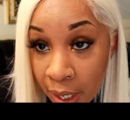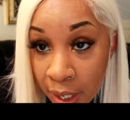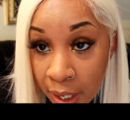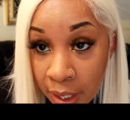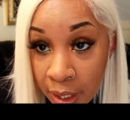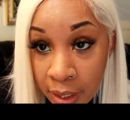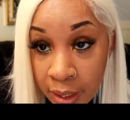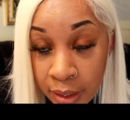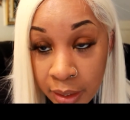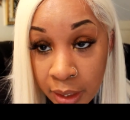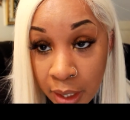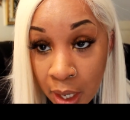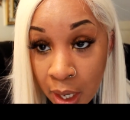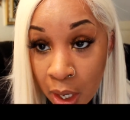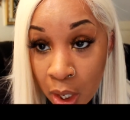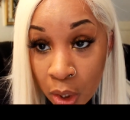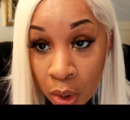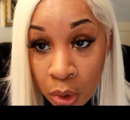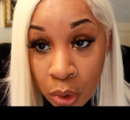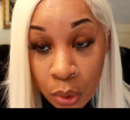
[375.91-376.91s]
and
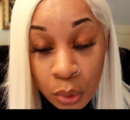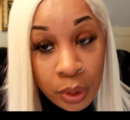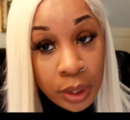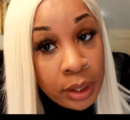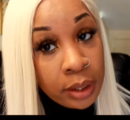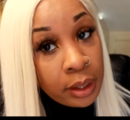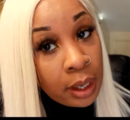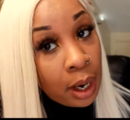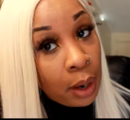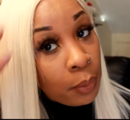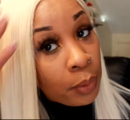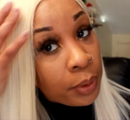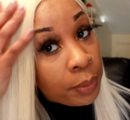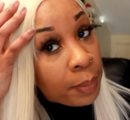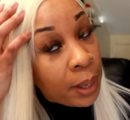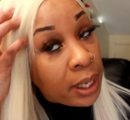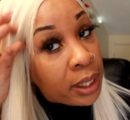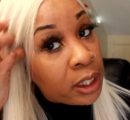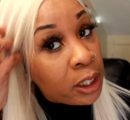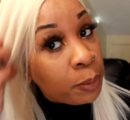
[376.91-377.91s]
glued it
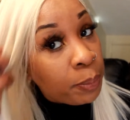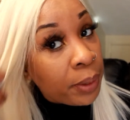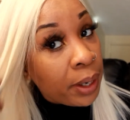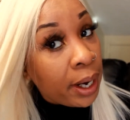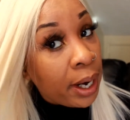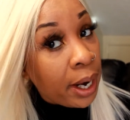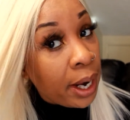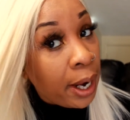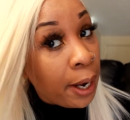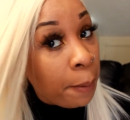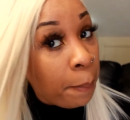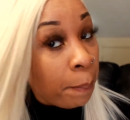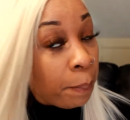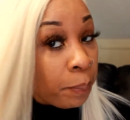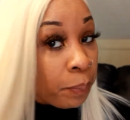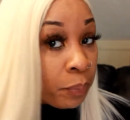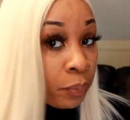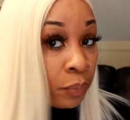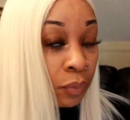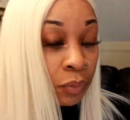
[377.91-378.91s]
down with my
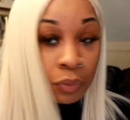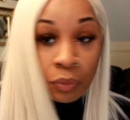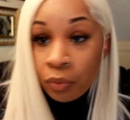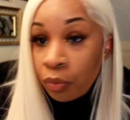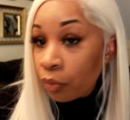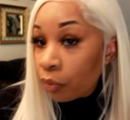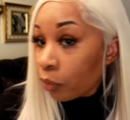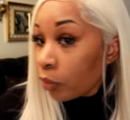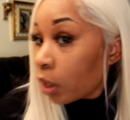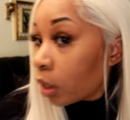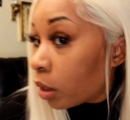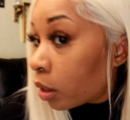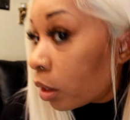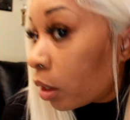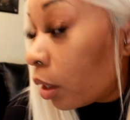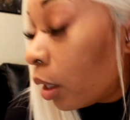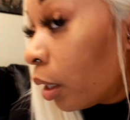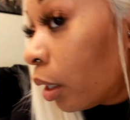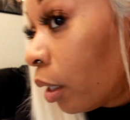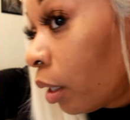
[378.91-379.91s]
spray.
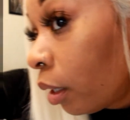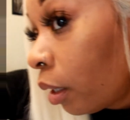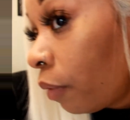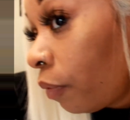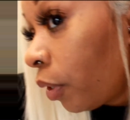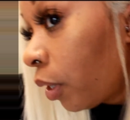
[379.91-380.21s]
See,